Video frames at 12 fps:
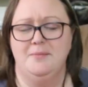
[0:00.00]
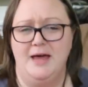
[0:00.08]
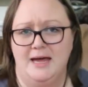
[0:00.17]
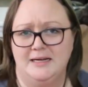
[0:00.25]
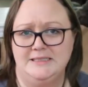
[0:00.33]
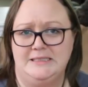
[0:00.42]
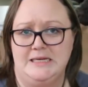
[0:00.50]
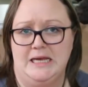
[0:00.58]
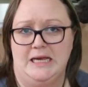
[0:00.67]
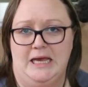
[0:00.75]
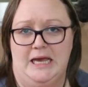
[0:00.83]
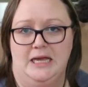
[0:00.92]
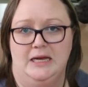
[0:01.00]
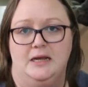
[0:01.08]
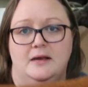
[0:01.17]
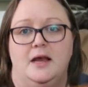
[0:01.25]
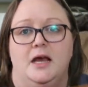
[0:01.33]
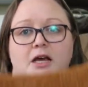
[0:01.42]
I'm kind of digging it.
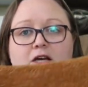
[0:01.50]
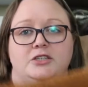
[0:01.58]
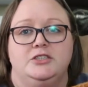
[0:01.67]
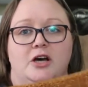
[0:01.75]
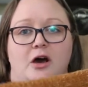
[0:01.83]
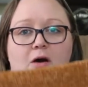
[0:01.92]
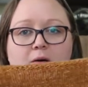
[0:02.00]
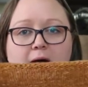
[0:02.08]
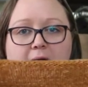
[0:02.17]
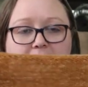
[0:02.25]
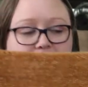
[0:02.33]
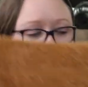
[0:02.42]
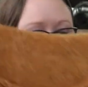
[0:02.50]
So I